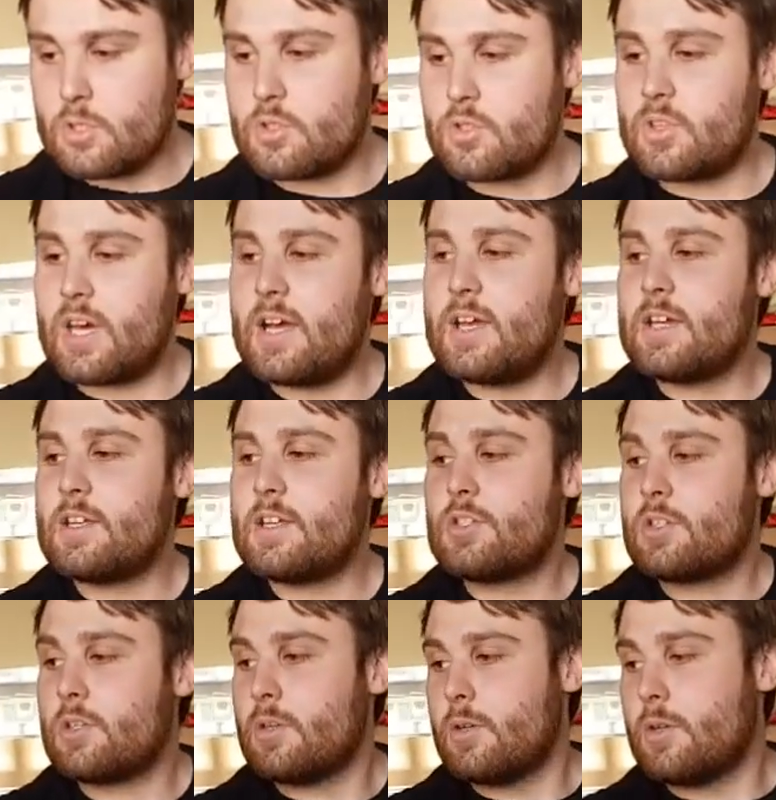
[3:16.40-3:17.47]
So that
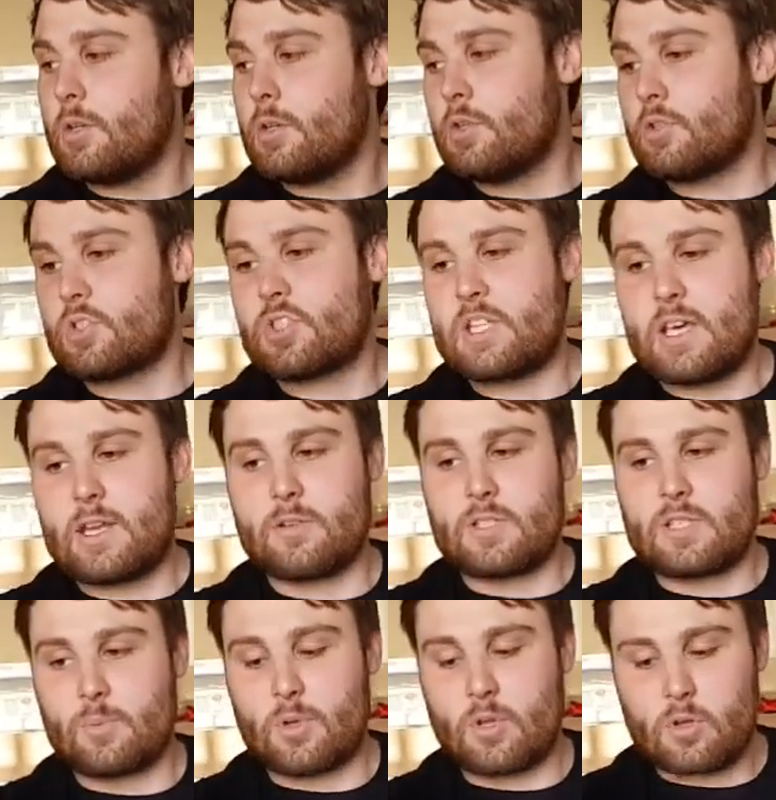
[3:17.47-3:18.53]
is your
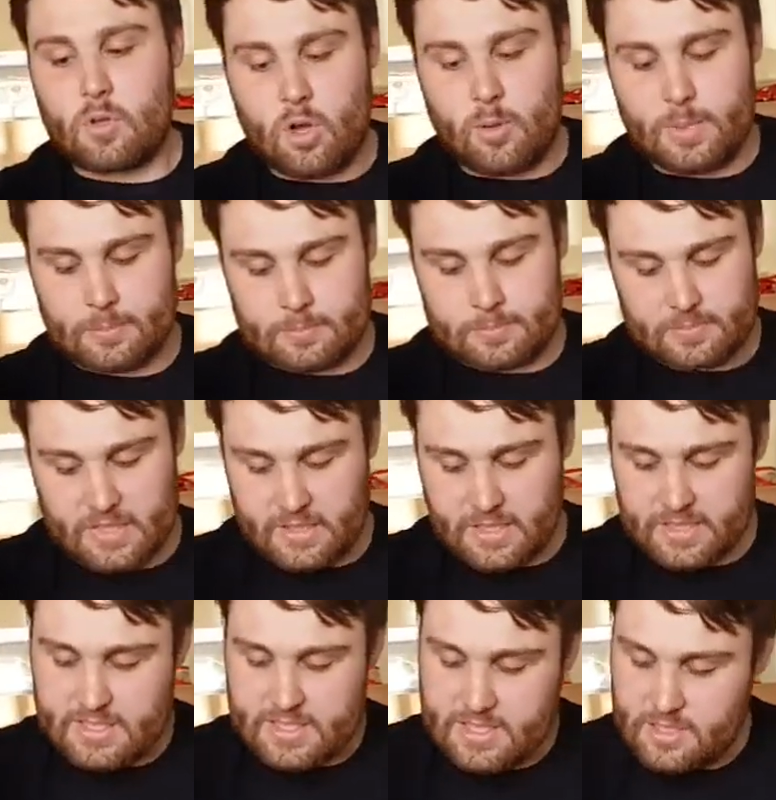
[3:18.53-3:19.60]
stereotypical common. Now,
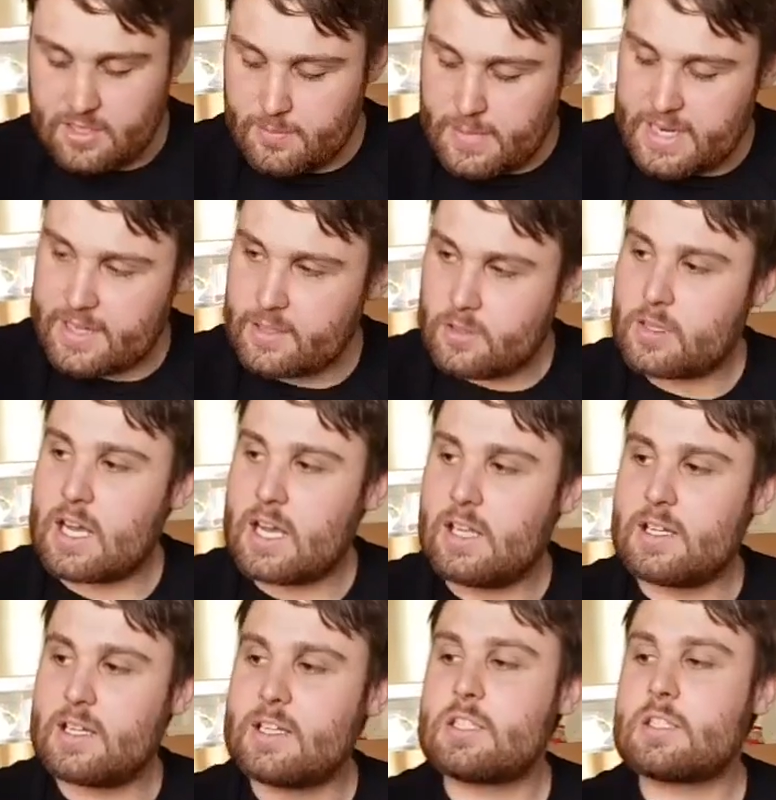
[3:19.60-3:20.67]
like I say, there are many
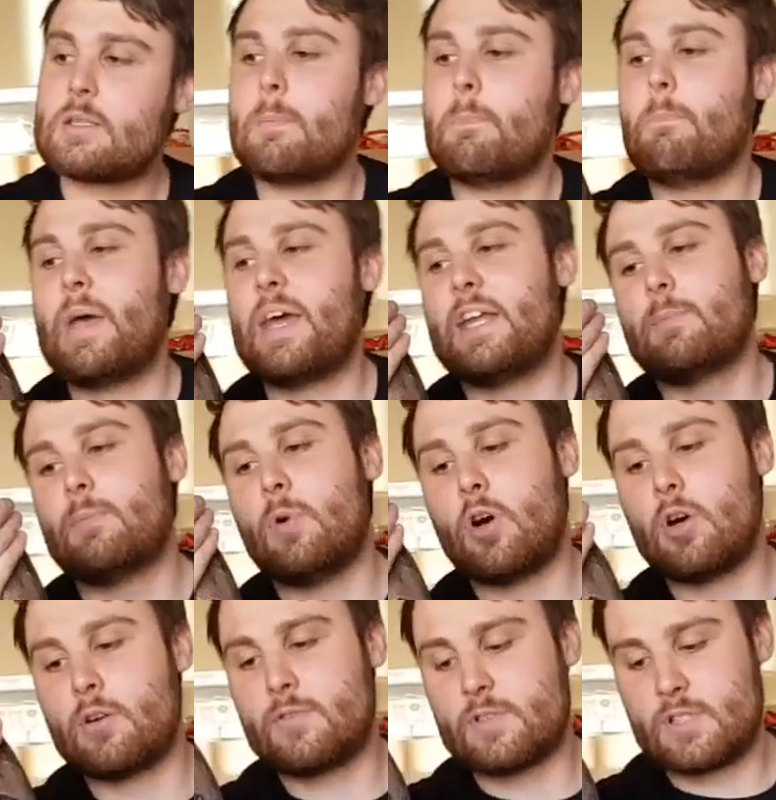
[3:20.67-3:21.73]
localities, many
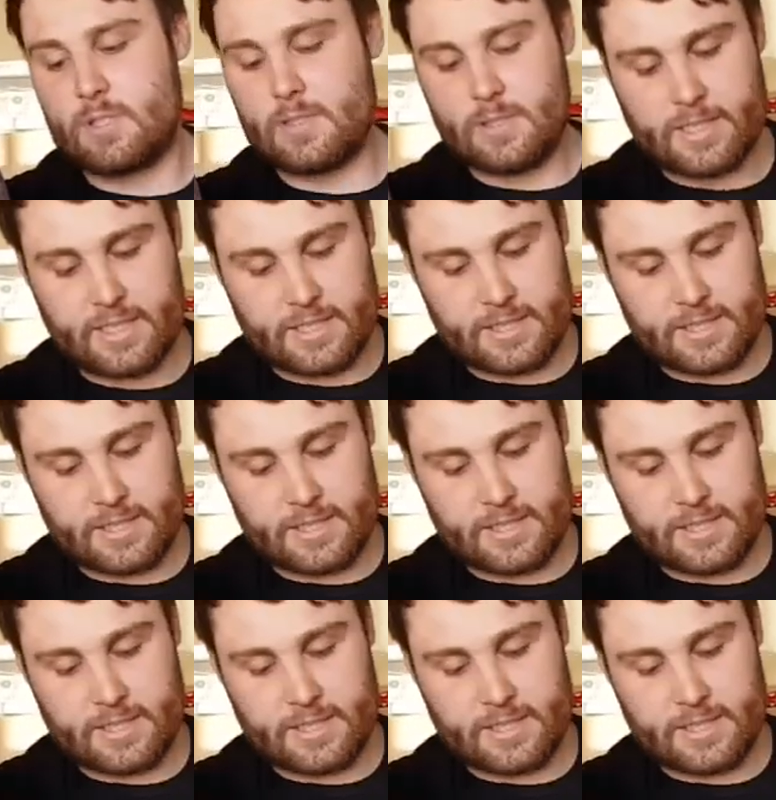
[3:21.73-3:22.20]
morphs.